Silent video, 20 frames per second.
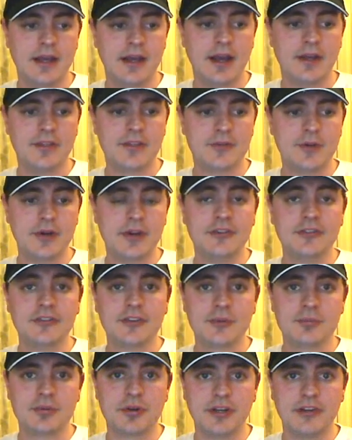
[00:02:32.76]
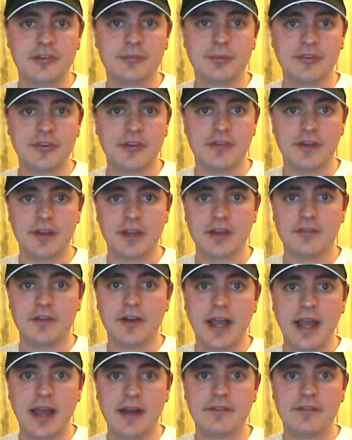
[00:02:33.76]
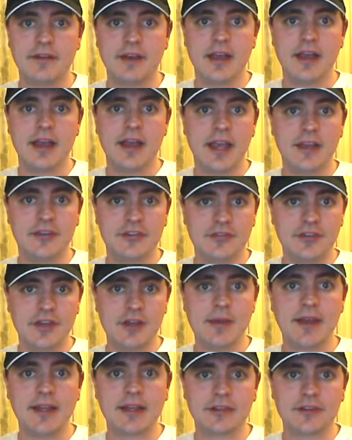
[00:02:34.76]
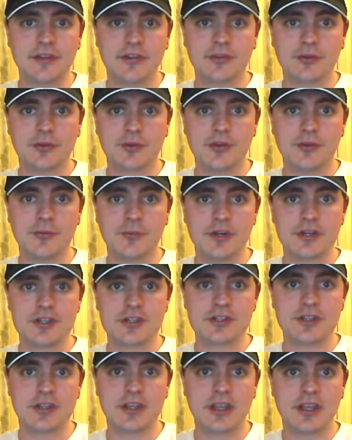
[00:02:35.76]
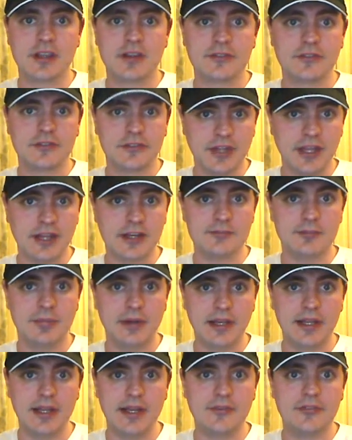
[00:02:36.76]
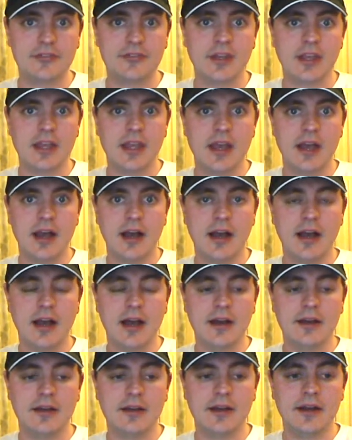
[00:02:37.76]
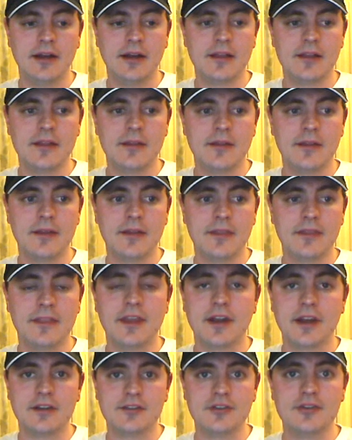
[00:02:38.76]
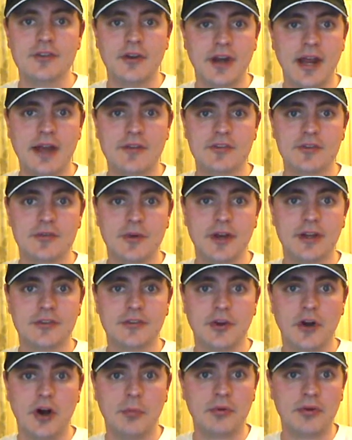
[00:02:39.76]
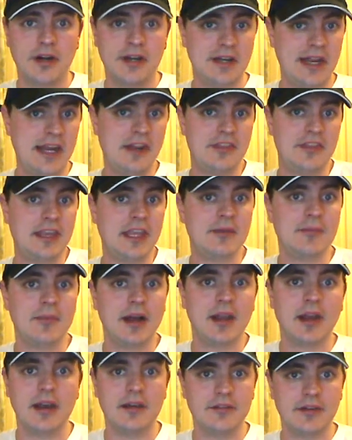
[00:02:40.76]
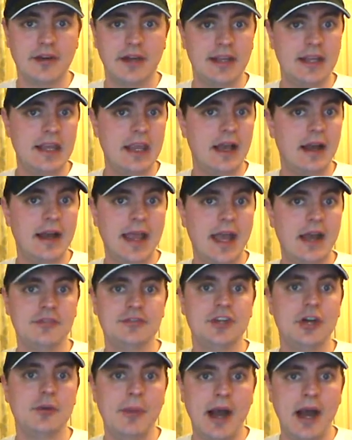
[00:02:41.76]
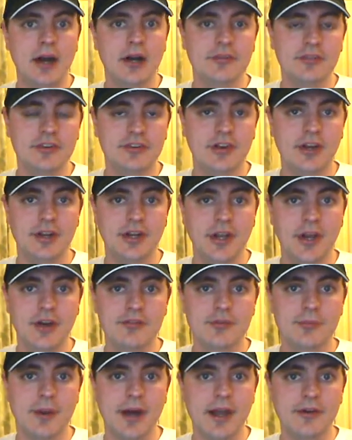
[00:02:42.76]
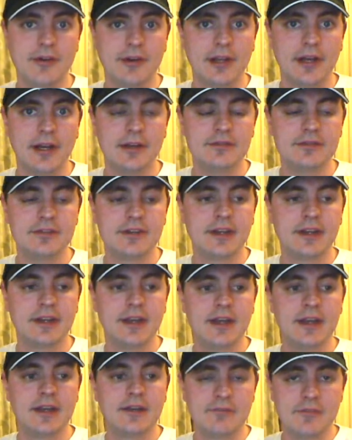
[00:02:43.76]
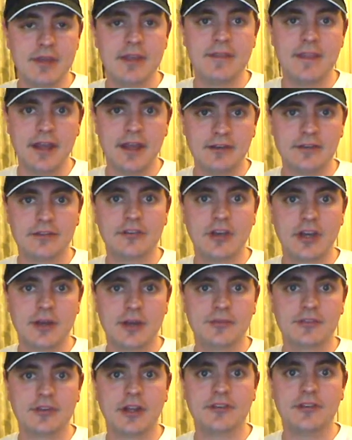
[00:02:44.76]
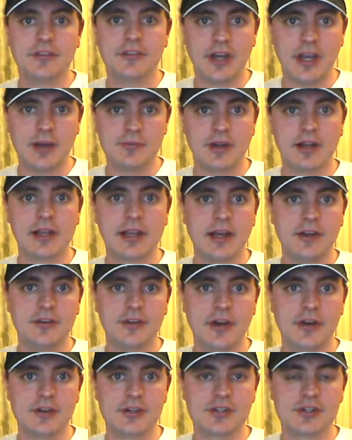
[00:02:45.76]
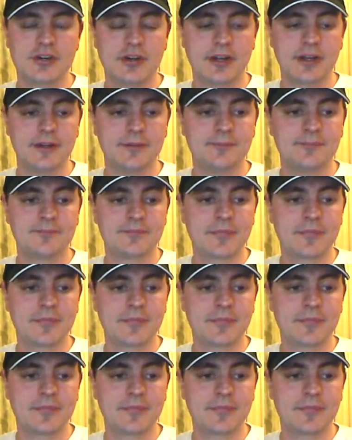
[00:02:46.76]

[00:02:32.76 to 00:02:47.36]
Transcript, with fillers: And the reasons are pretty specific. If I have a severe mental disorder which the state believes that I do not have the right to operate anything in my life, i.e. I have no power of attorney over my own life, in that circumstances I am not allowed to own a shotgun.